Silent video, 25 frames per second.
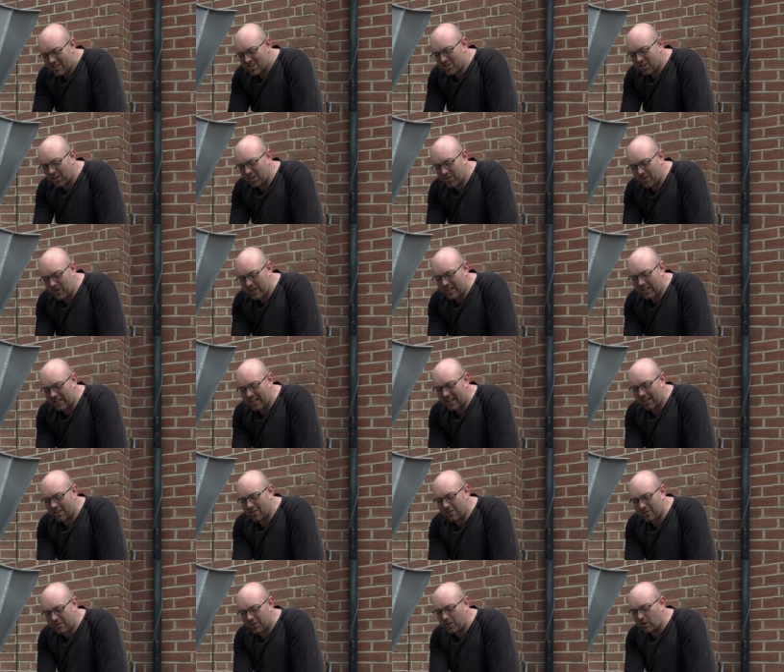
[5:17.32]
so that we can
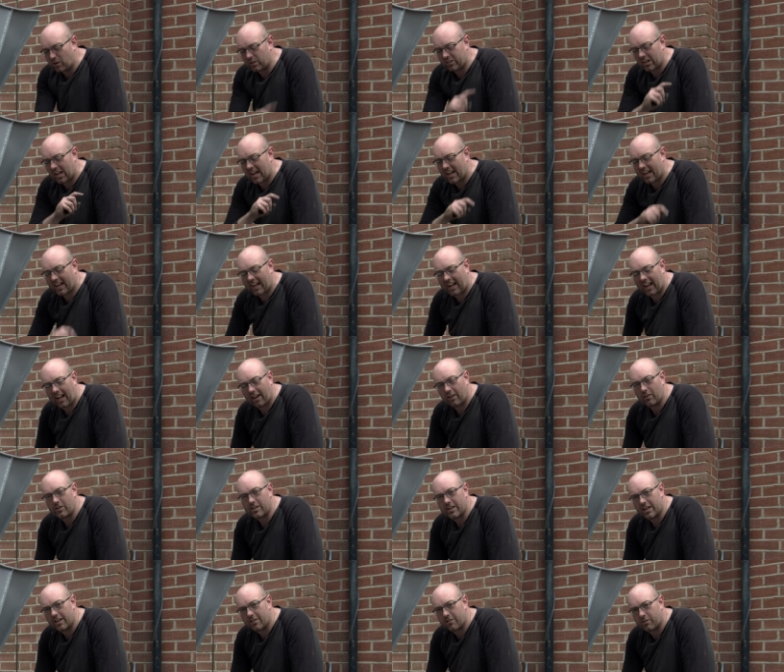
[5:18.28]
get the fuel tank
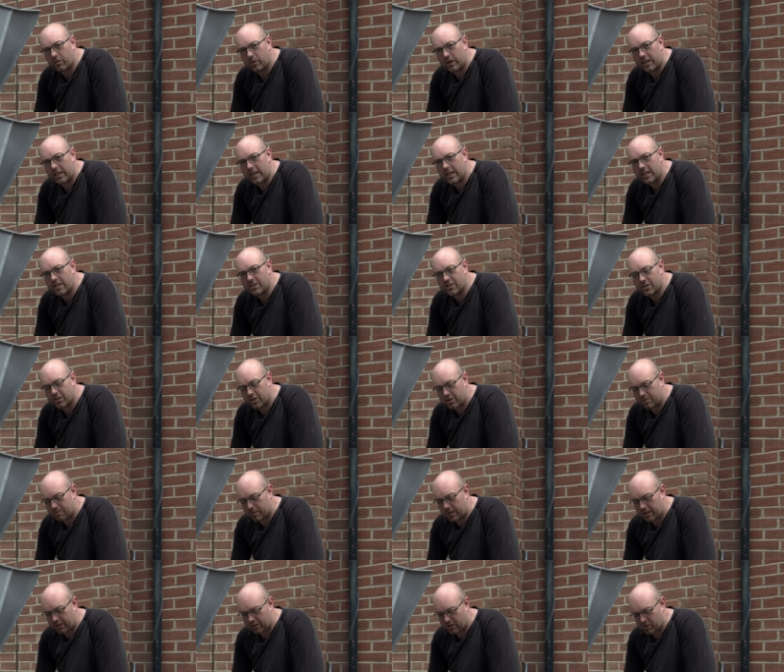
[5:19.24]
out if we need to,
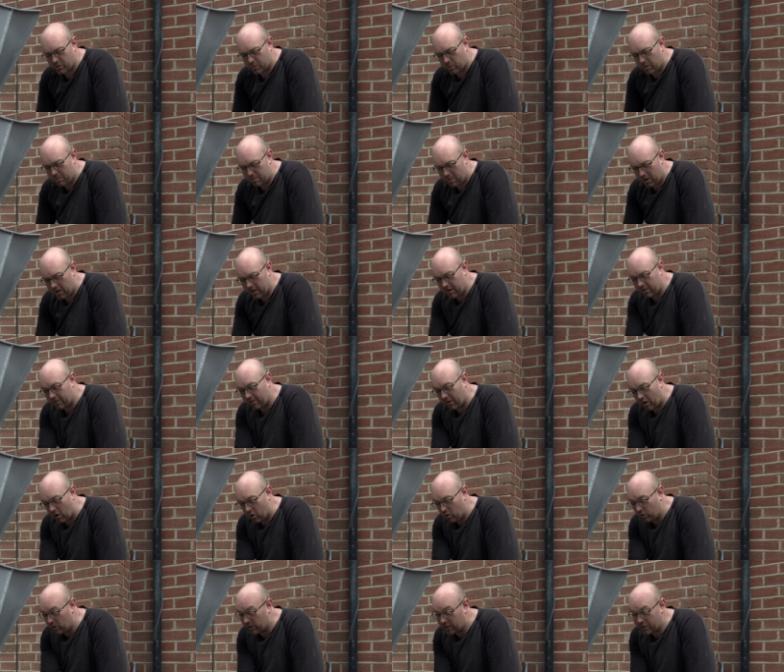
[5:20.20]
because we might have
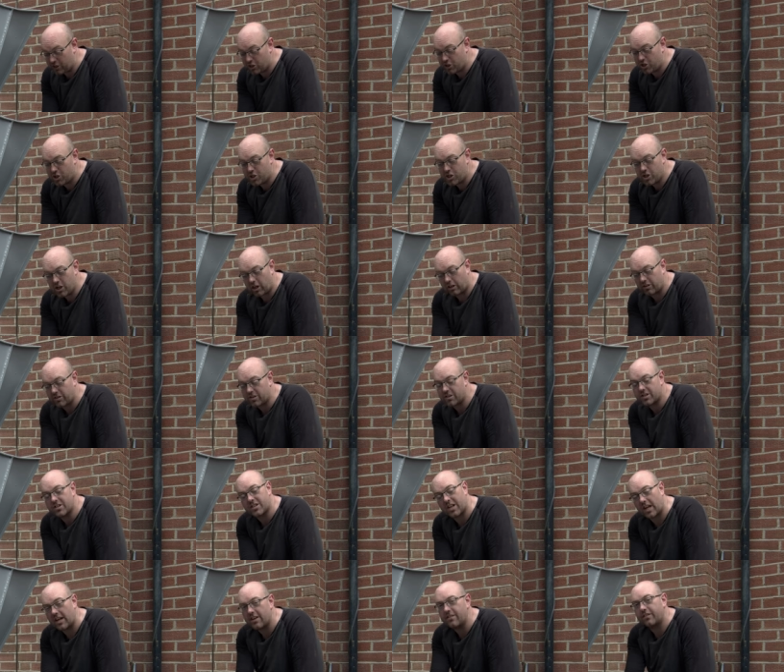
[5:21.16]
only just
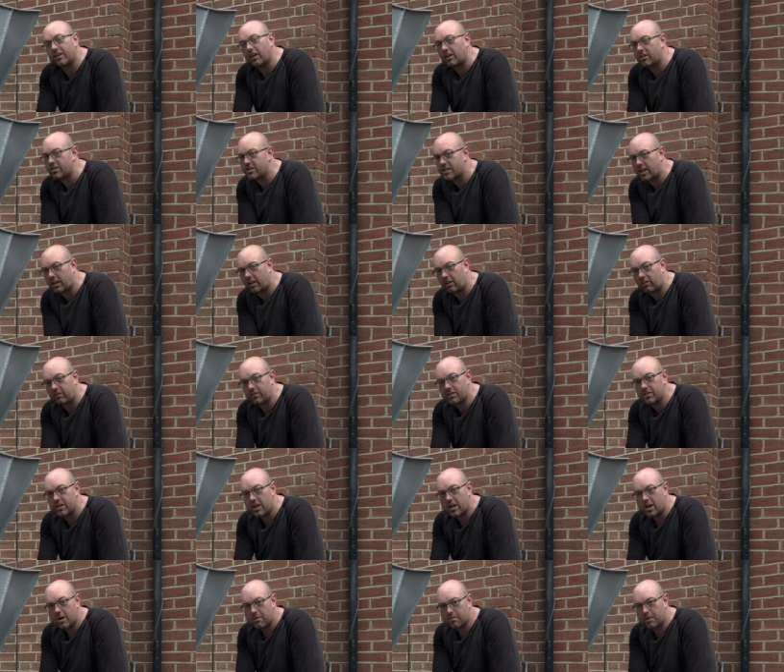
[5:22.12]
saved ourselves
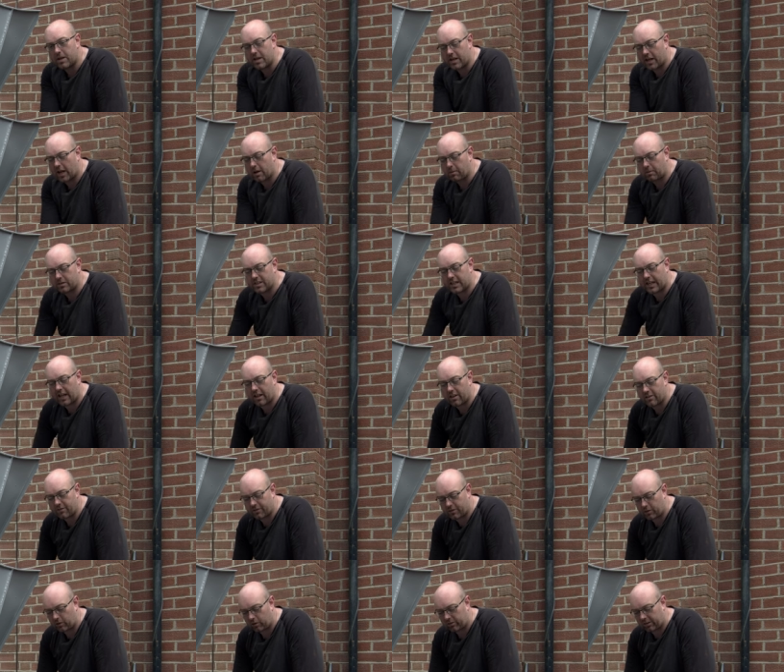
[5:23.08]
being able to get the
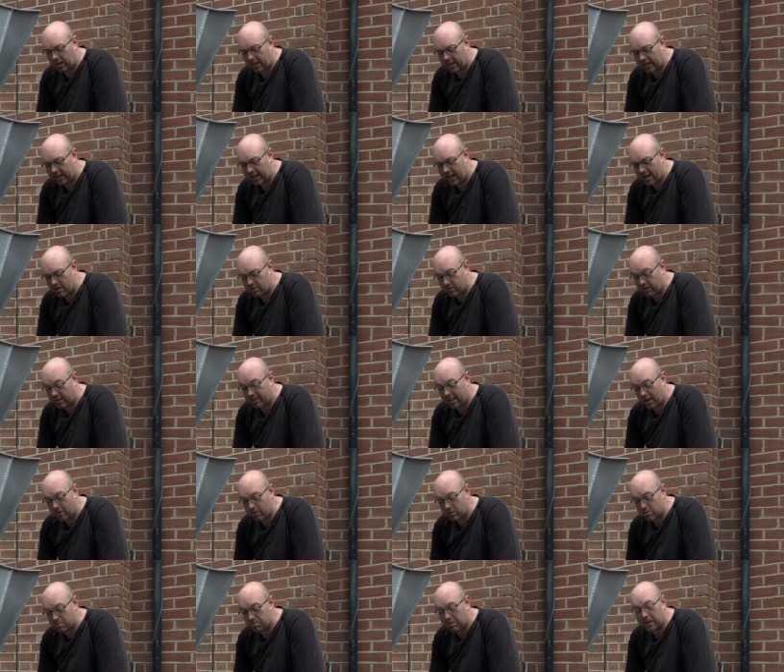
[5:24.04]
fuel tank out, and
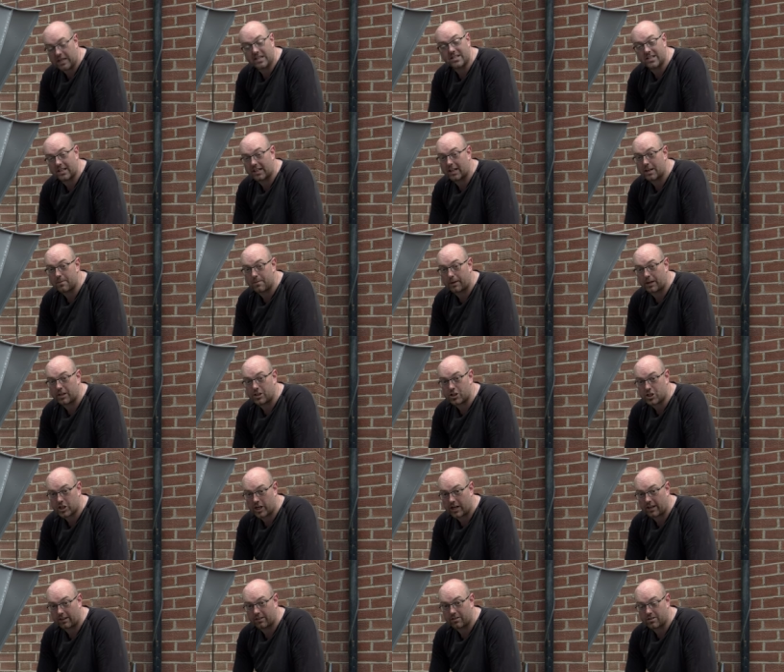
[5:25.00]
that was basically by
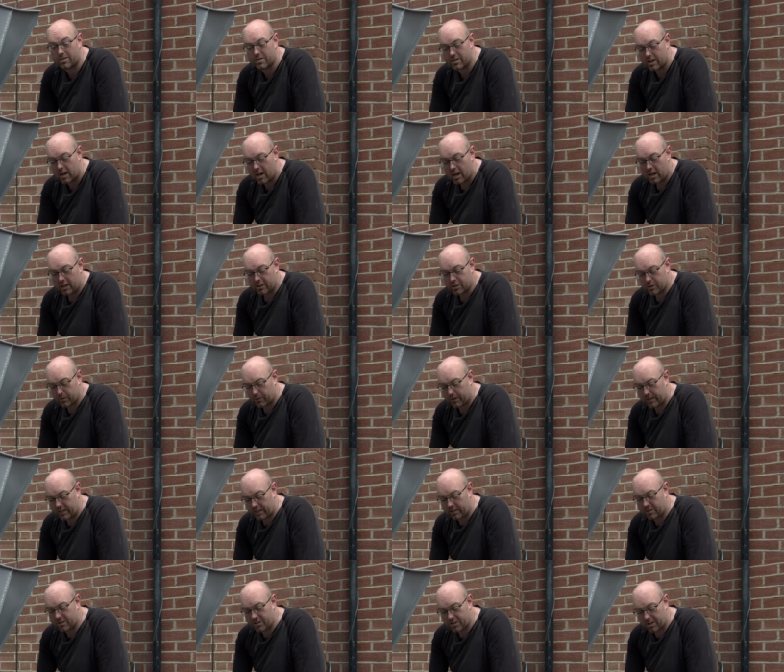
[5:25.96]
chance. So we
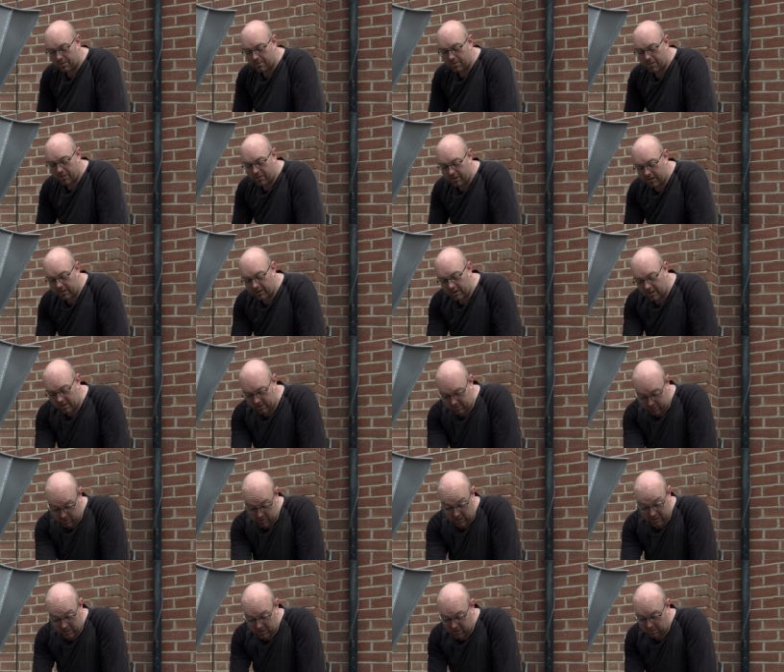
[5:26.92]
need something, I
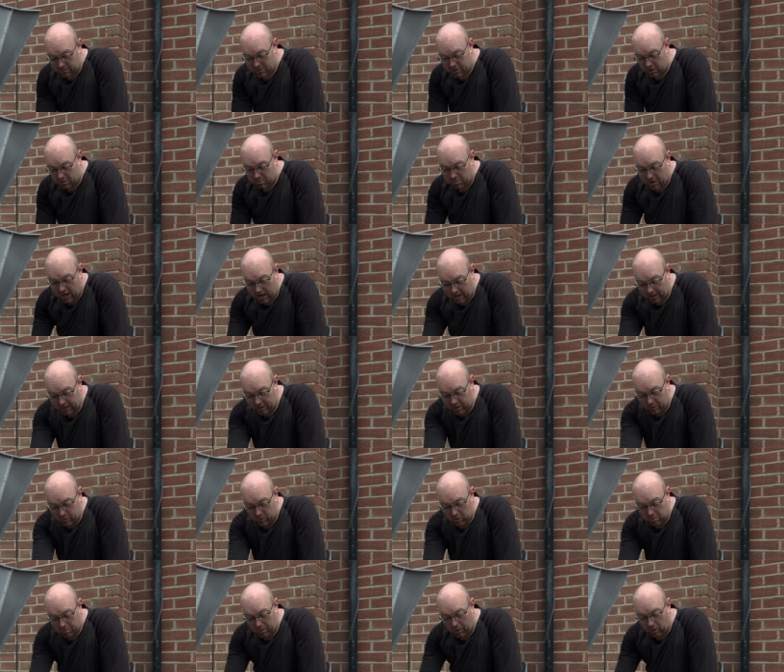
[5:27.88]
just need some sort of bracket that
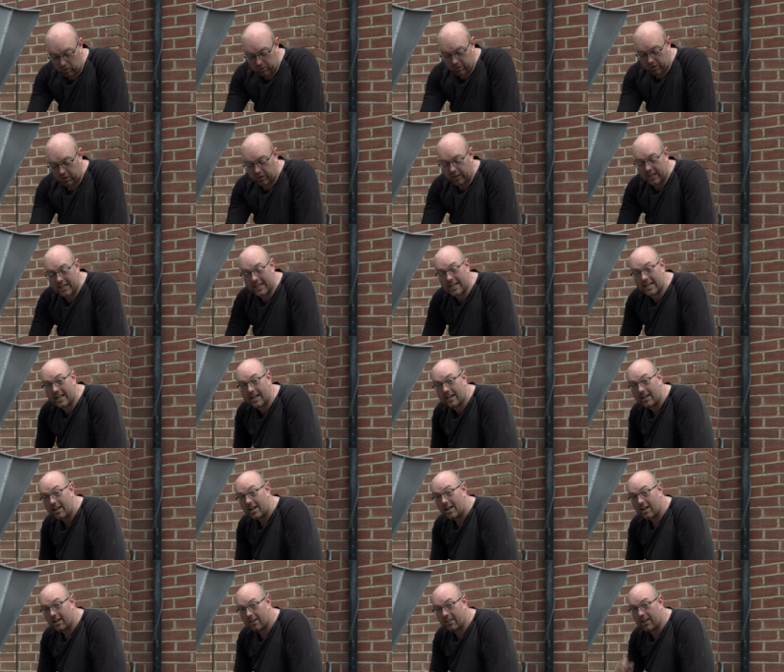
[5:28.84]
we'll bolt on here,
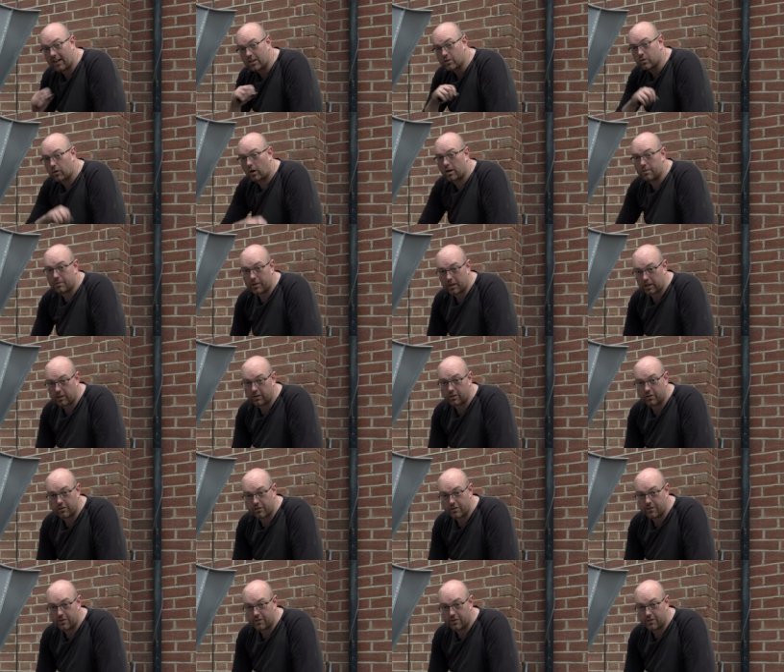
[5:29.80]
and that's what I'm going to do